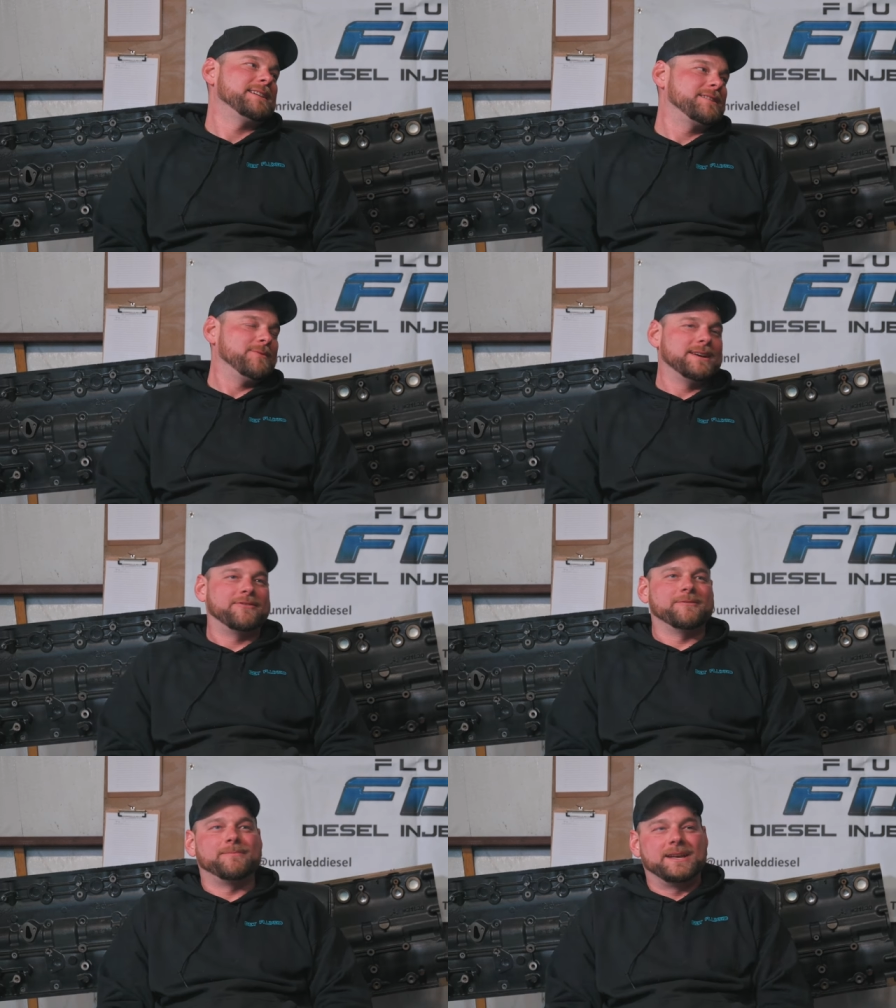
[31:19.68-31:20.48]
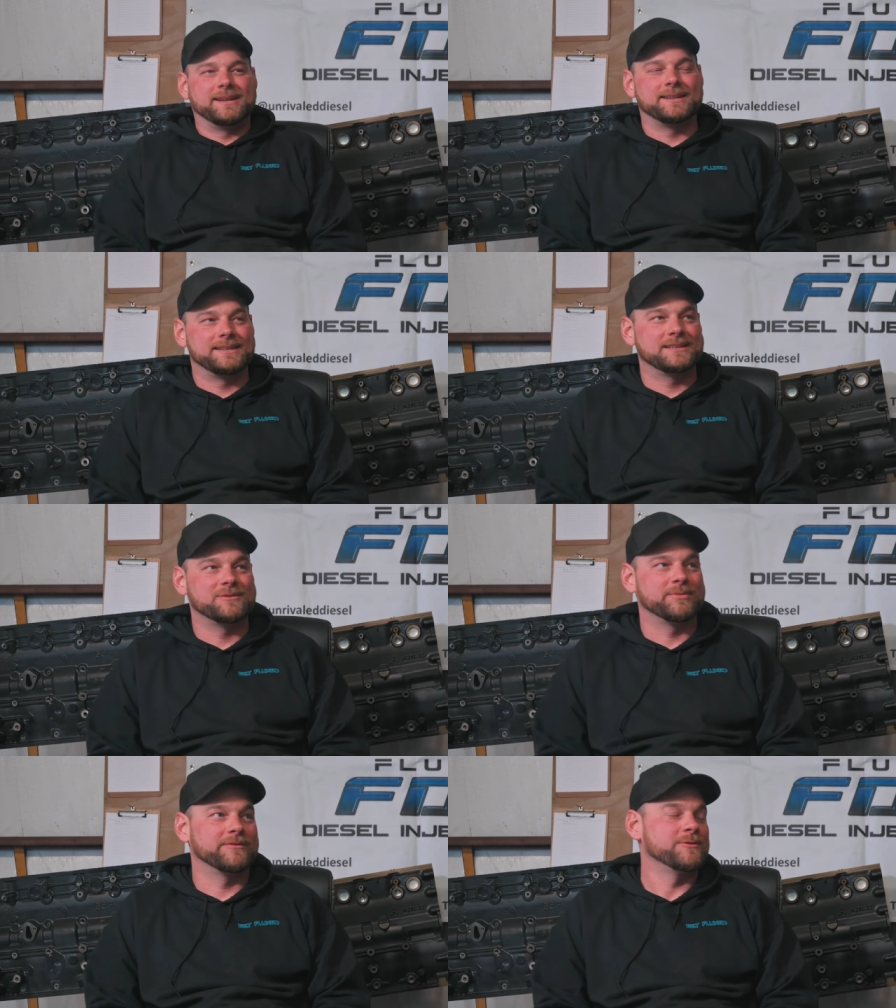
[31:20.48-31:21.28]
takeaway from being in
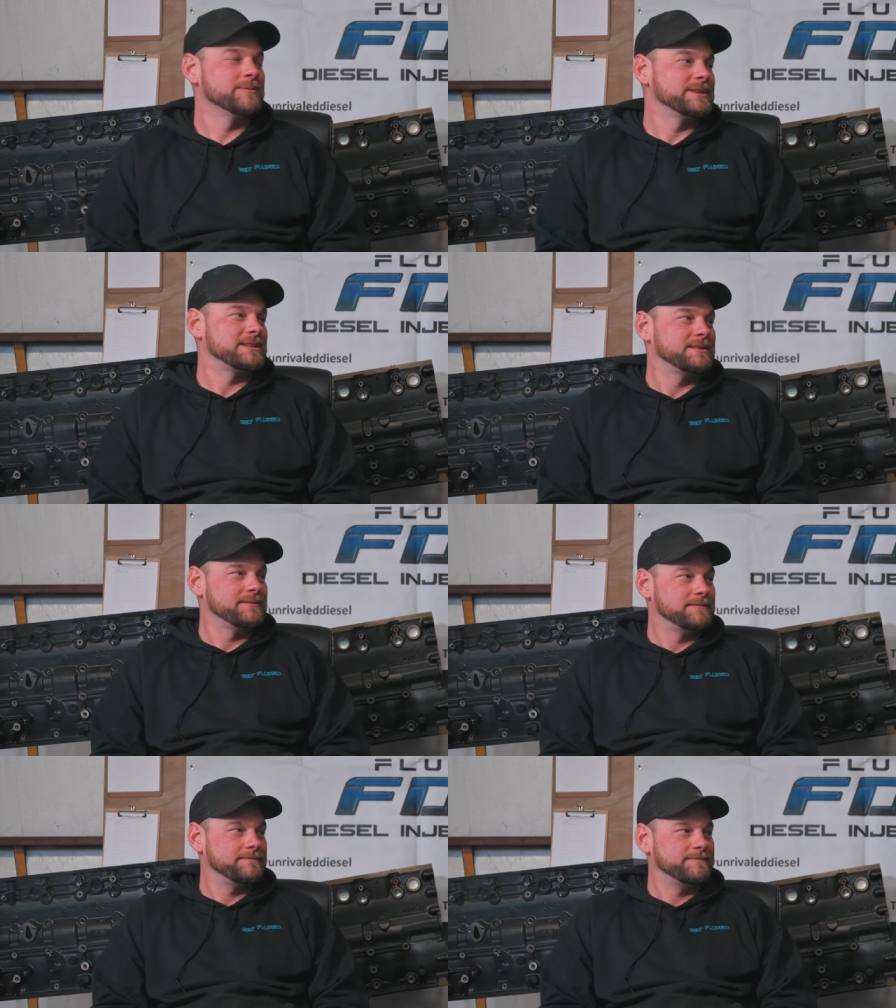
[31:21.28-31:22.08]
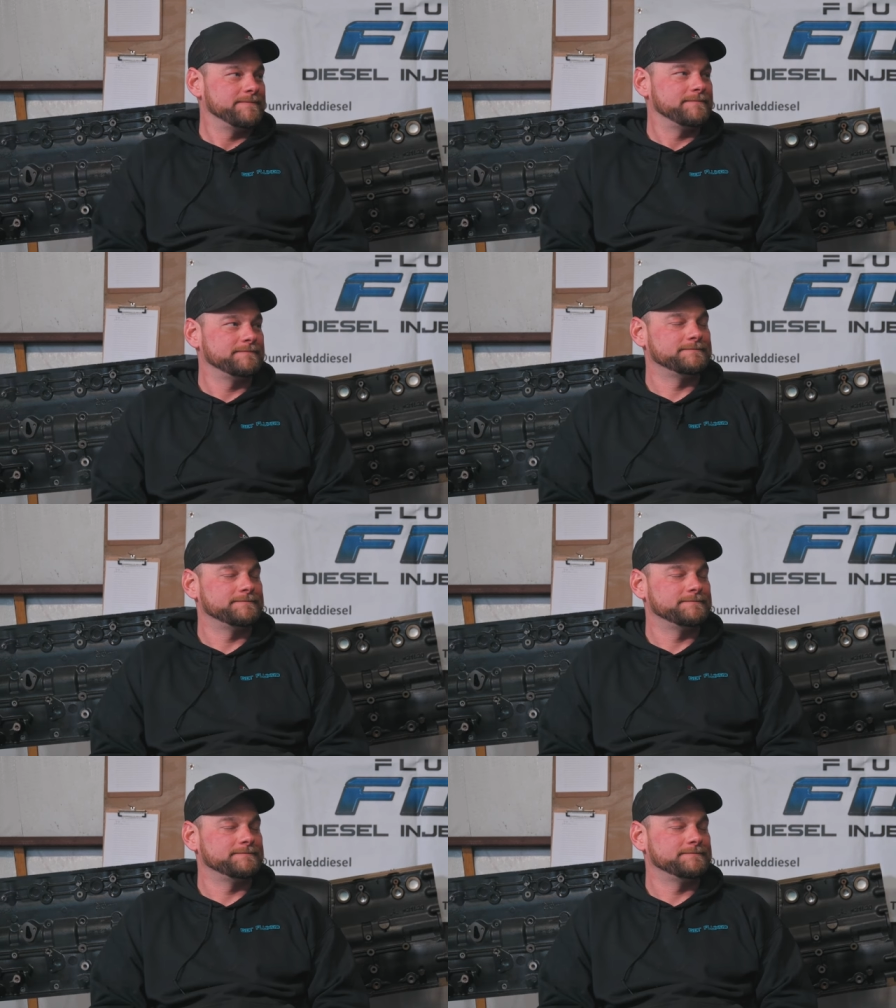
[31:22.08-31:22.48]
diesel performance. Yeah.